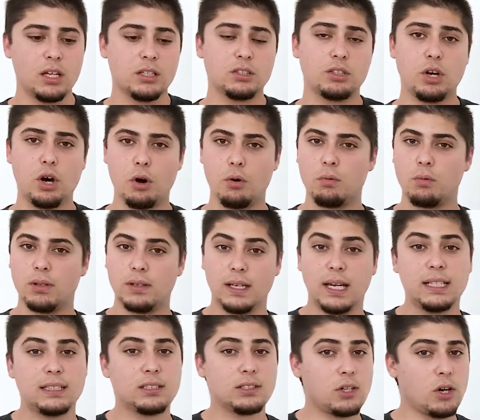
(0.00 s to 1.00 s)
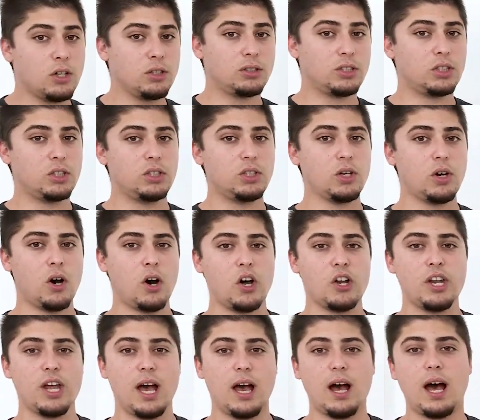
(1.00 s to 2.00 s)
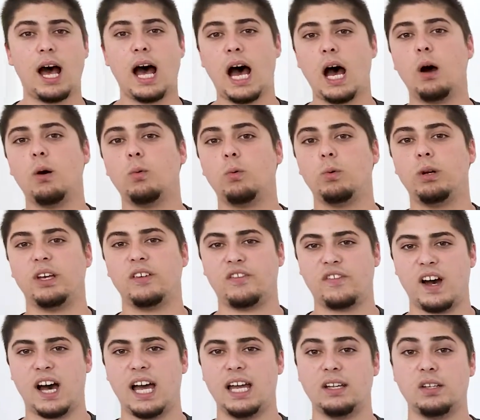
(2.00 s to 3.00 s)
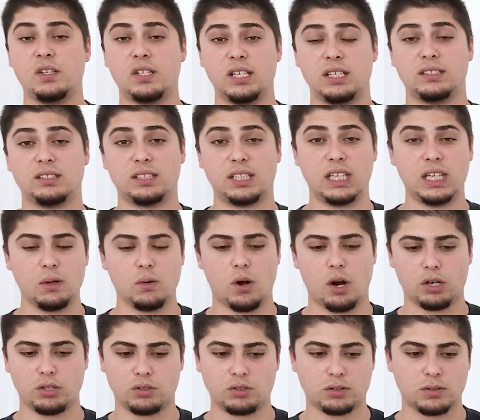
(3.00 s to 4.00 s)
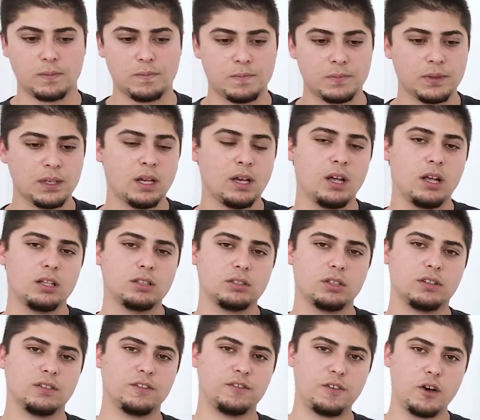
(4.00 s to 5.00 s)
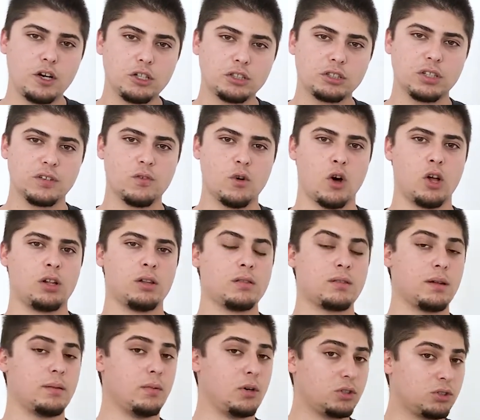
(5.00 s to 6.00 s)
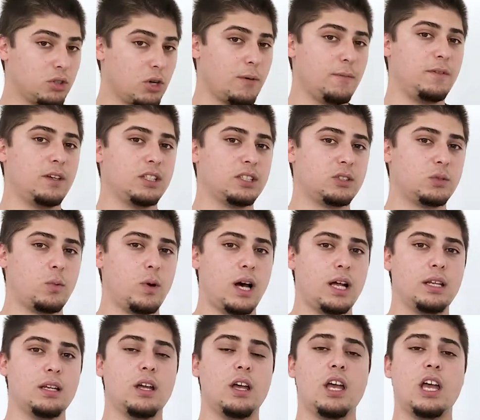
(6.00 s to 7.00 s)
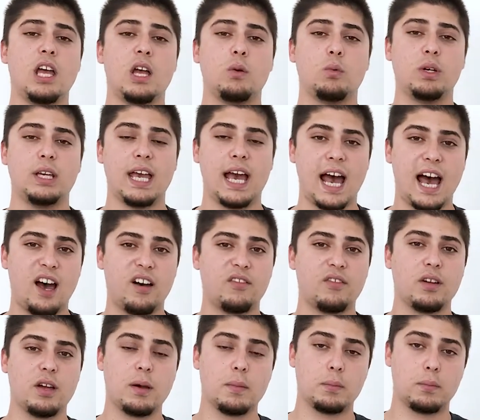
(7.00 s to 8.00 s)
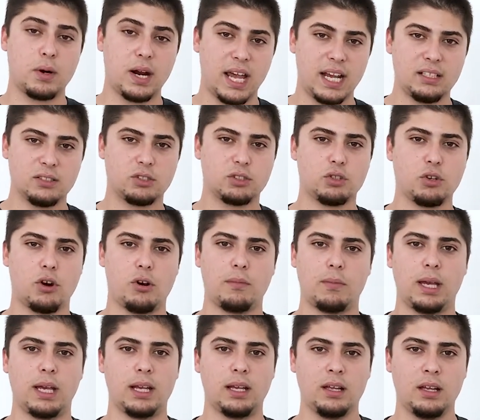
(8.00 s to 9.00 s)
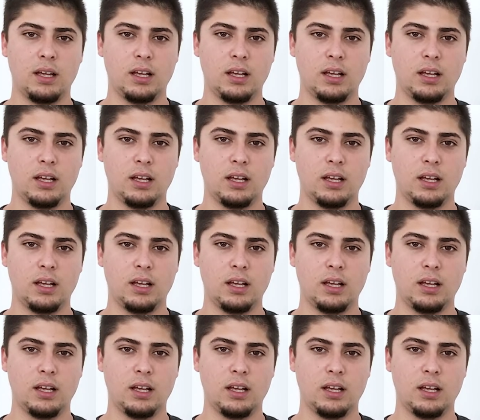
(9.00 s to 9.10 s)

So let's continue on how we find these keywords. So first of all, the most obvious one, we have brainstorming.